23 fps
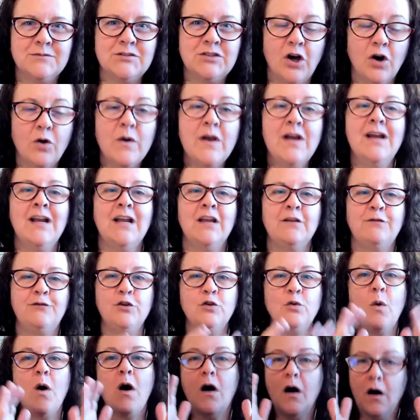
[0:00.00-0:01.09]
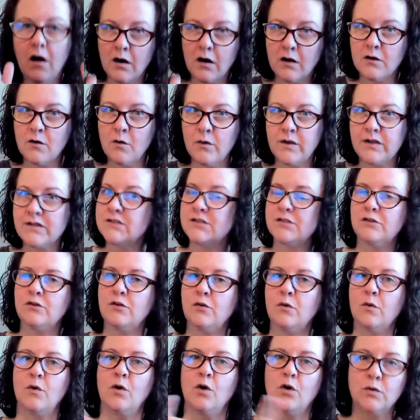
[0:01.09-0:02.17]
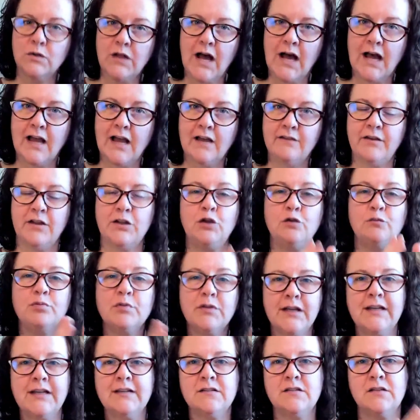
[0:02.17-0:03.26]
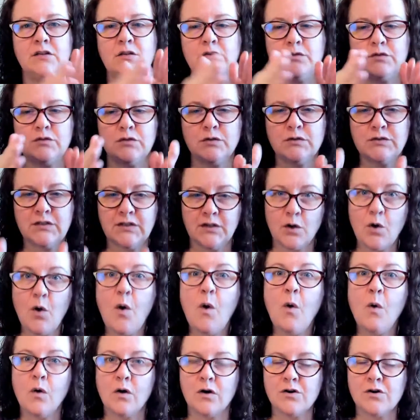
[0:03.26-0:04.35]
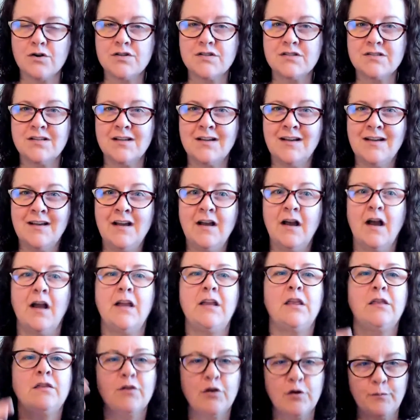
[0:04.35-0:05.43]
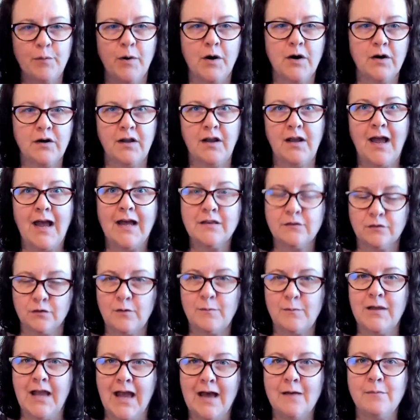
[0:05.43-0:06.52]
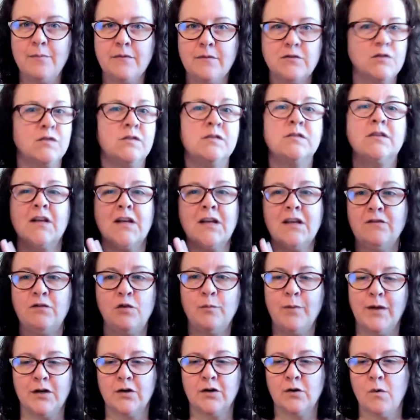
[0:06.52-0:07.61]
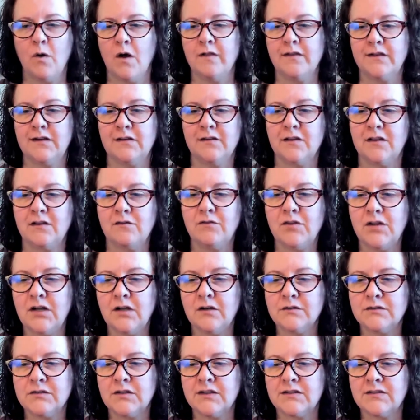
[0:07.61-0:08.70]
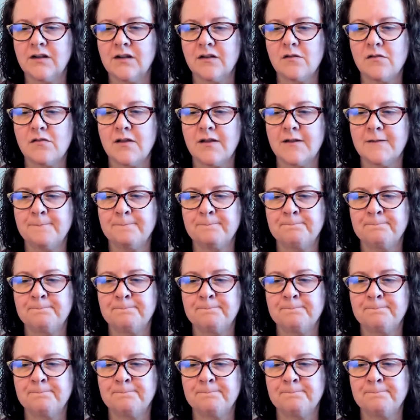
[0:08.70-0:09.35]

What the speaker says: So if you are going to go live and you plan to use those in a course, a third-party streaming app just is going to give you better quality looking video. So that's another thing.